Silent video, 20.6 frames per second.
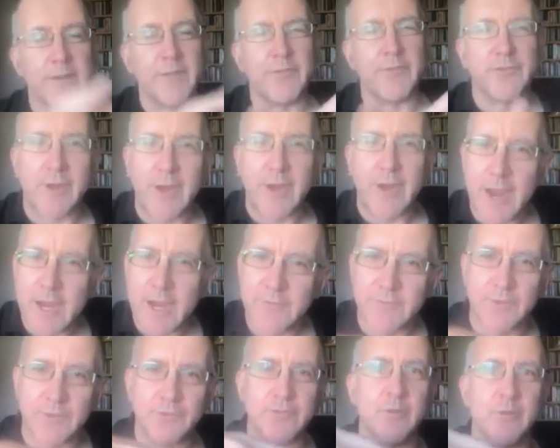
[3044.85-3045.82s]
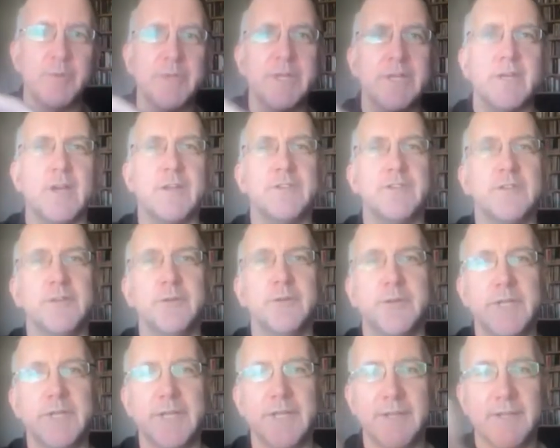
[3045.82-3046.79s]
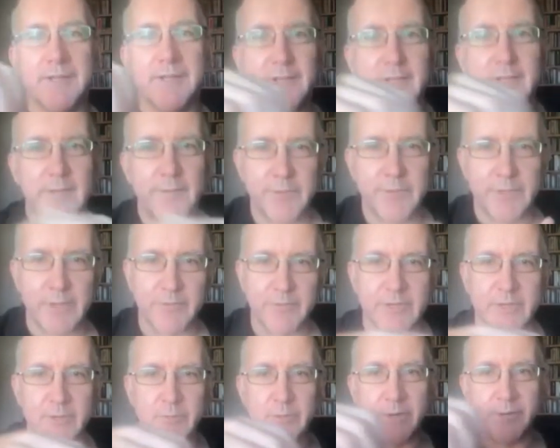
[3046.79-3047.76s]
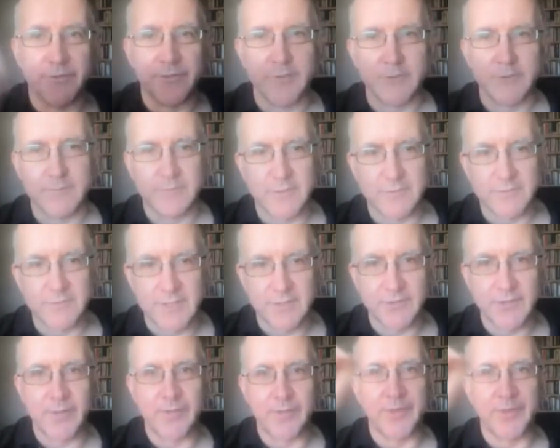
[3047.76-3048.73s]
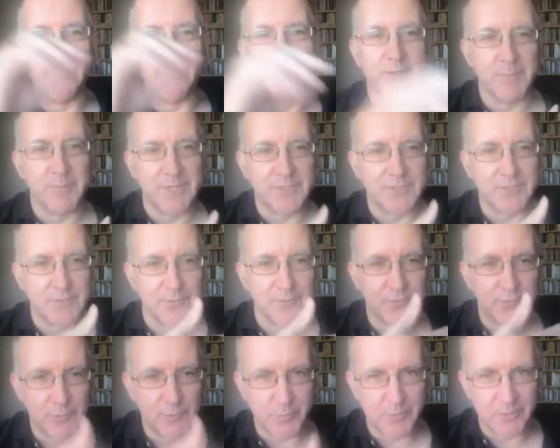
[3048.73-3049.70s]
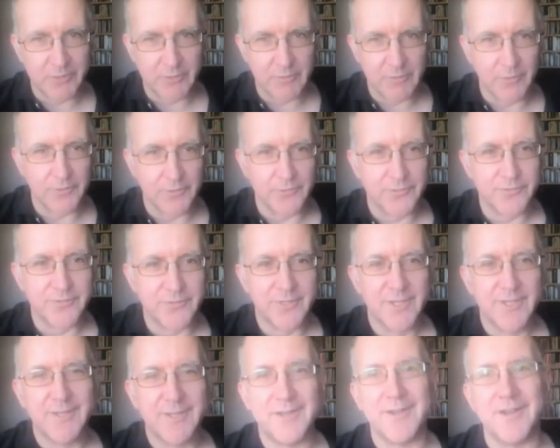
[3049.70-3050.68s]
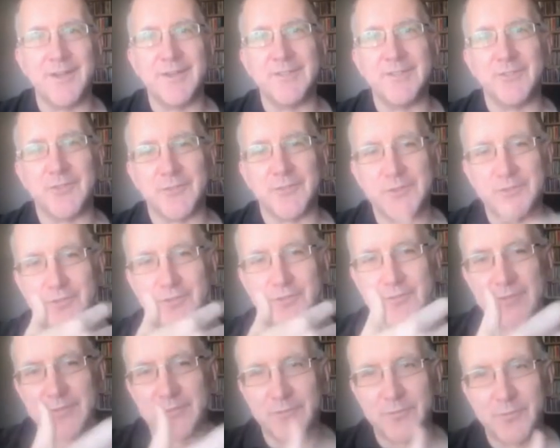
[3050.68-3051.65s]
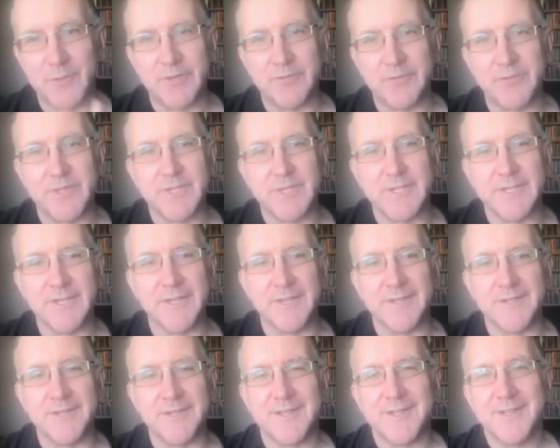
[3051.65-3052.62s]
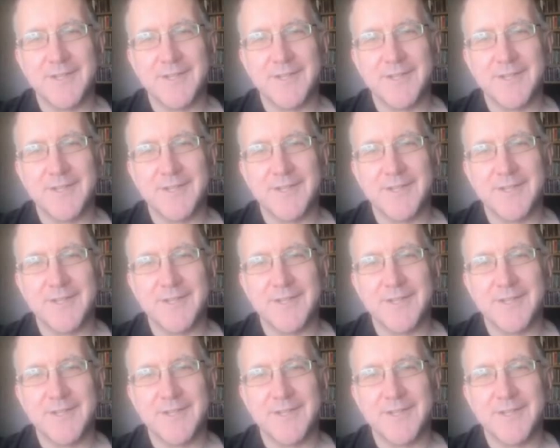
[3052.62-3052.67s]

And there's a kind of disturbing continuity that I wanted to tease out there. And you mentioned superheroes, and so this is one of the